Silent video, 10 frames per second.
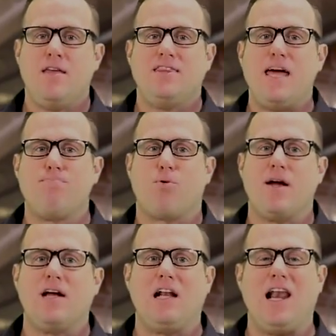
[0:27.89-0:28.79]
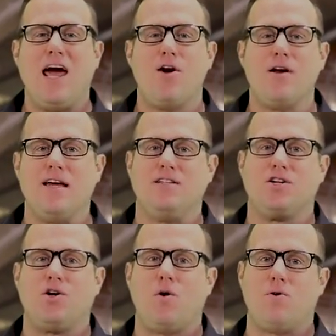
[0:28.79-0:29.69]
They bring clarity
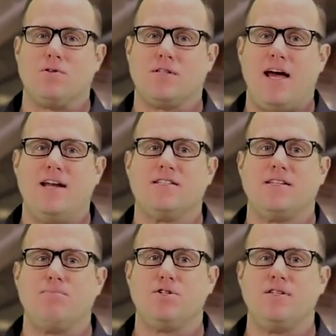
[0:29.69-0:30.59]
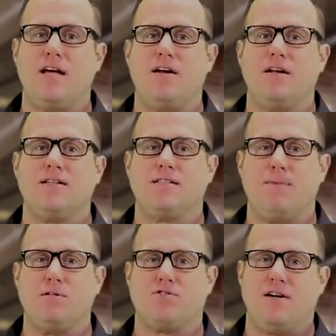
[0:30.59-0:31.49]
to goals and assumptions and
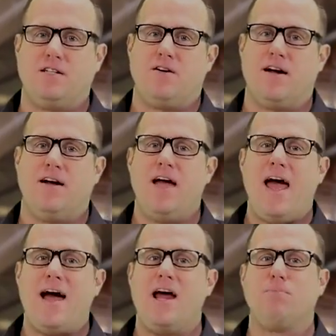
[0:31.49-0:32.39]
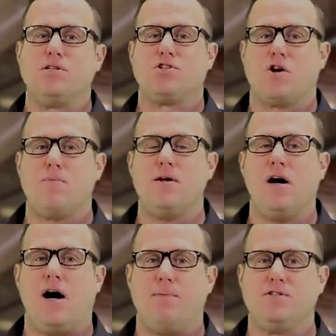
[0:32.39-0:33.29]
acceptance criteria and help determine
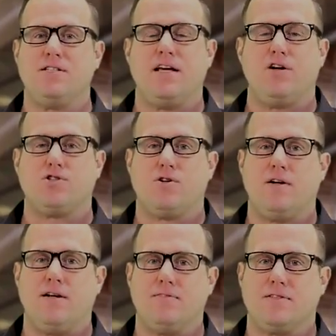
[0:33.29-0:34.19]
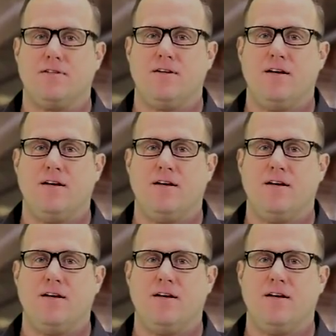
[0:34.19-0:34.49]
options and alternatives.